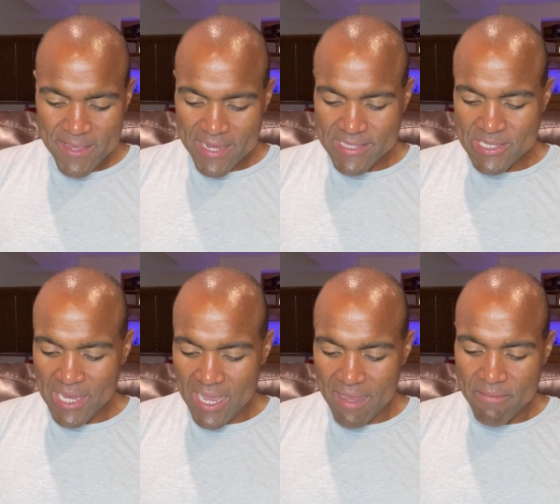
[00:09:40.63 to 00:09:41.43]
At the
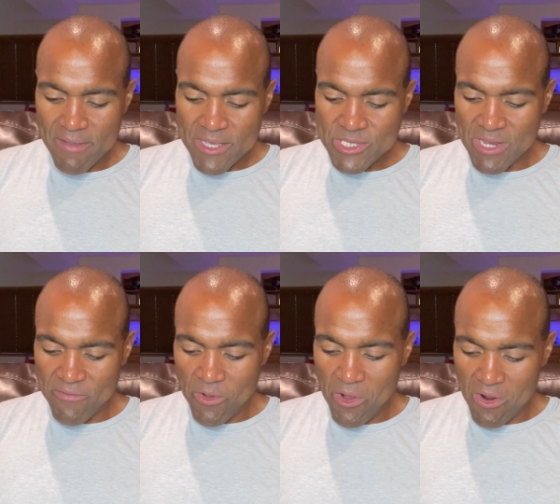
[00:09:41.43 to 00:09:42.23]
time,
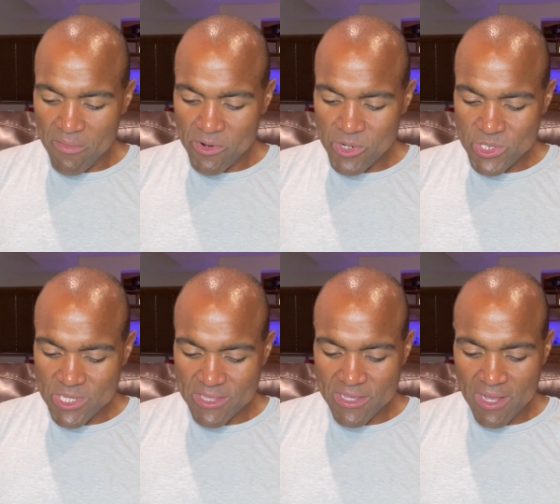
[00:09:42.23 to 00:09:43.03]
several homeowners
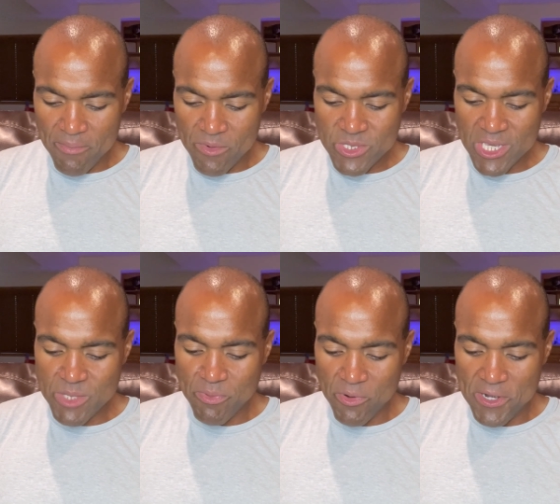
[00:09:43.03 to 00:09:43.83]
said the couple was
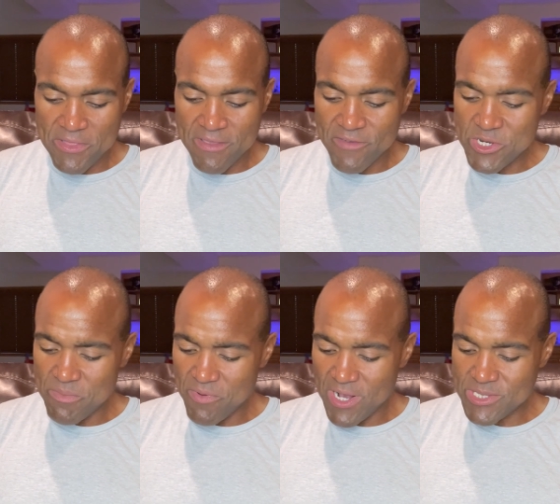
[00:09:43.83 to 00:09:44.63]
exploiting the
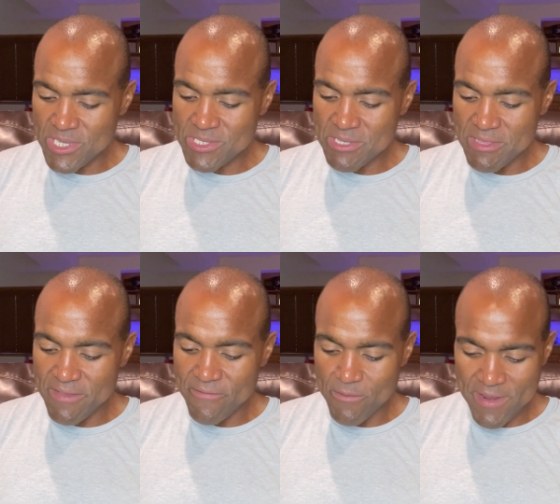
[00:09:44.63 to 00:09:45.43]
eviction process to
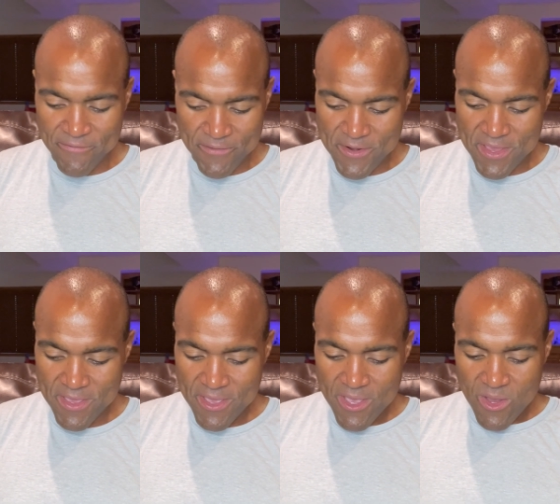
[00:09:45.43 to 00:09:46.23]
live rent-free.
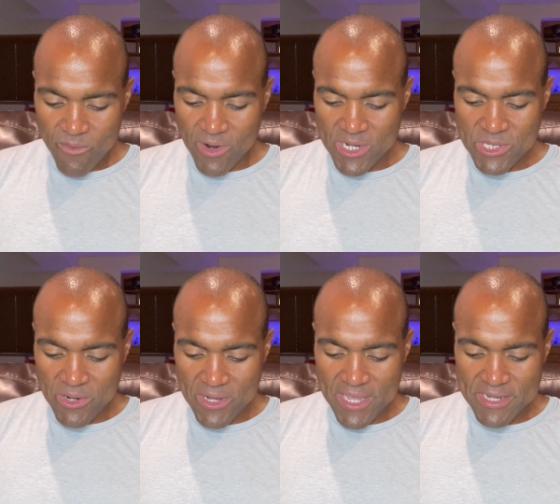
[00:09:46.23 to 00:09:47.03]
One
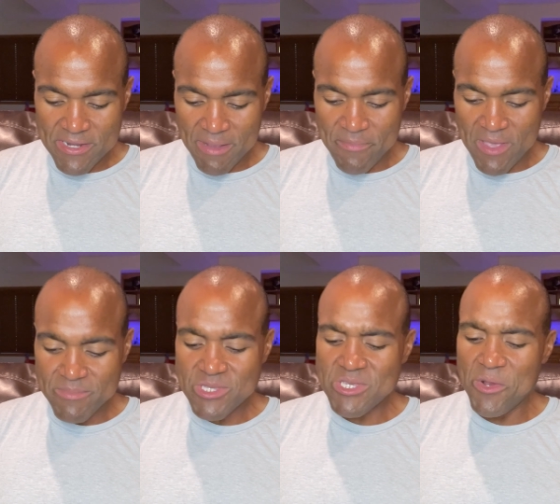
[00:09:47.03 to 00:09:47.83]
attorney had dubbed them
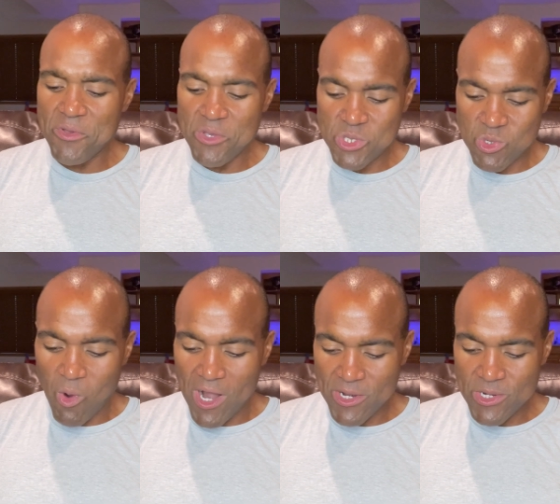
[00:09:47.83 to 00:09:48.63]
serial
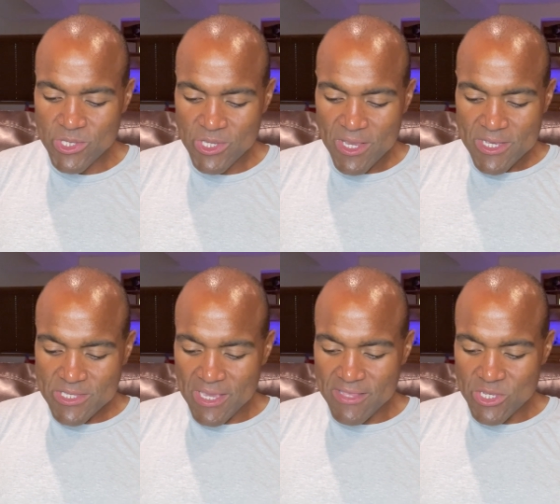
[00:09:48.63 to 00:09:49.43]
squatters,
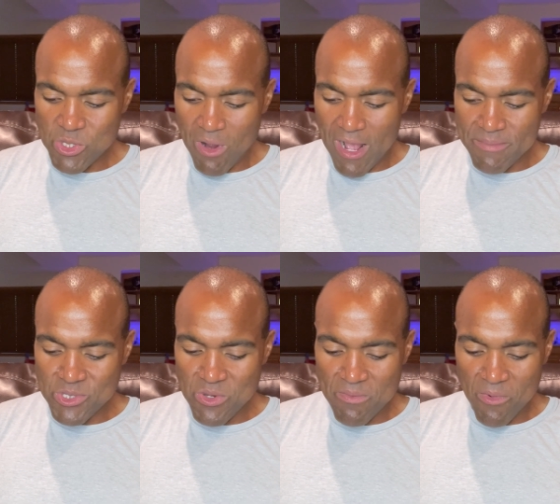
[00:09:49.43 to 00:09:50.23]
saying the
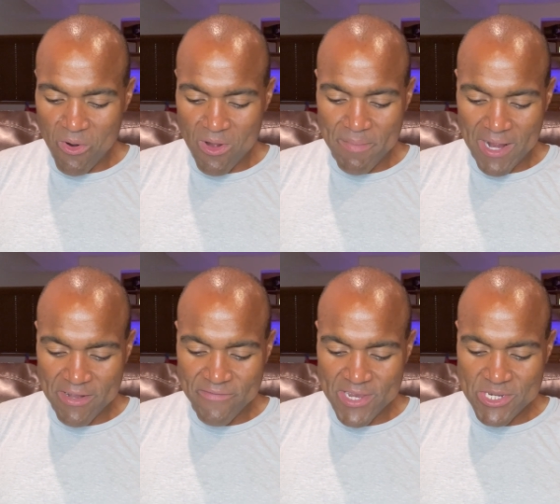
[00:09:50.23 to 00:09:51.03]
Schwabs knew more about
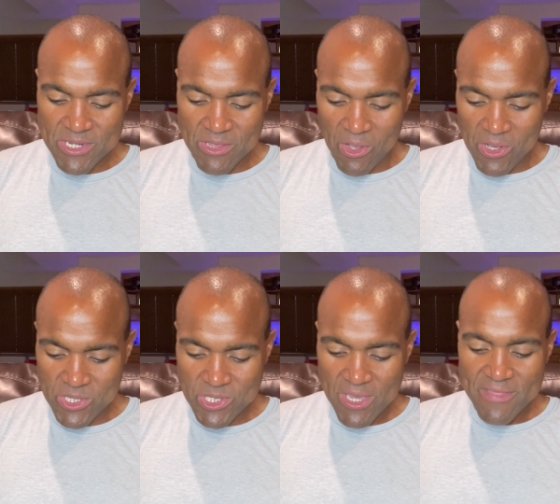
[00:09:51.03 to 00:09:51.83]
eviction
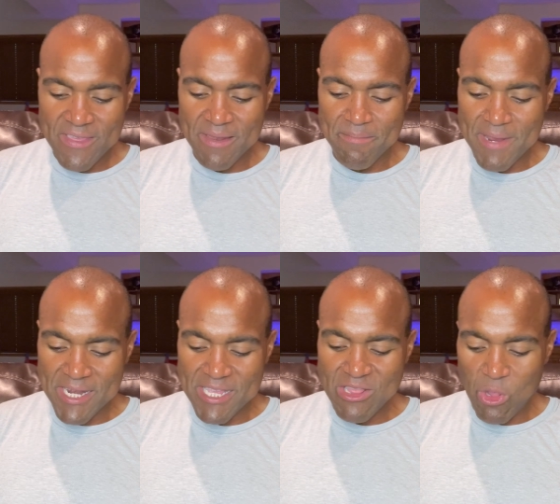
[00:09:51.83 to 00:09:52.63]
laws than
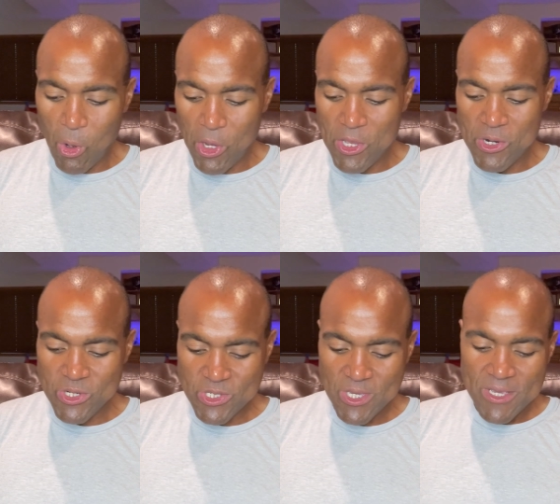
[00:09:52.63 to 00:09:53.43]
many
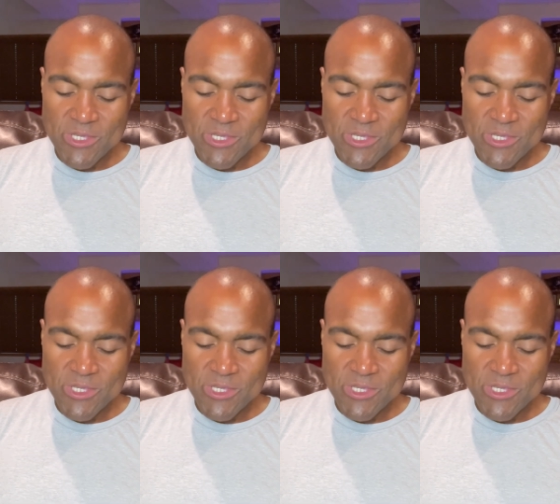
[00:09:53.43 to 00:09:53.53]
lawyers.